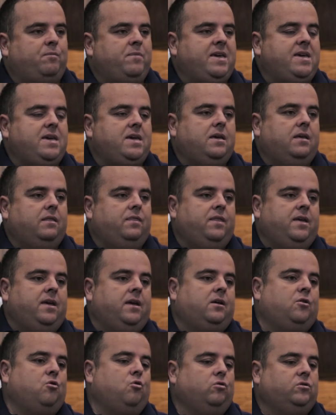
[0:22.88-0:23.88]
me,
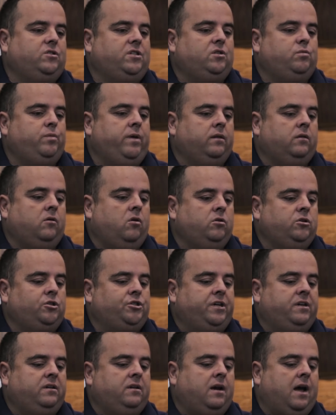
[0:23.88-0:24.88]
the courses we're
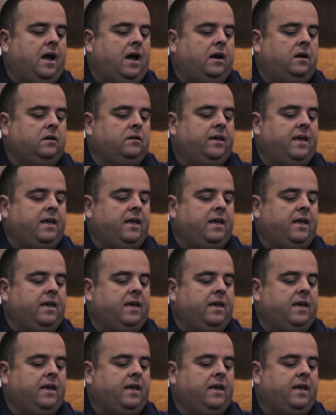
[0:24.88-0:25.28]
launching are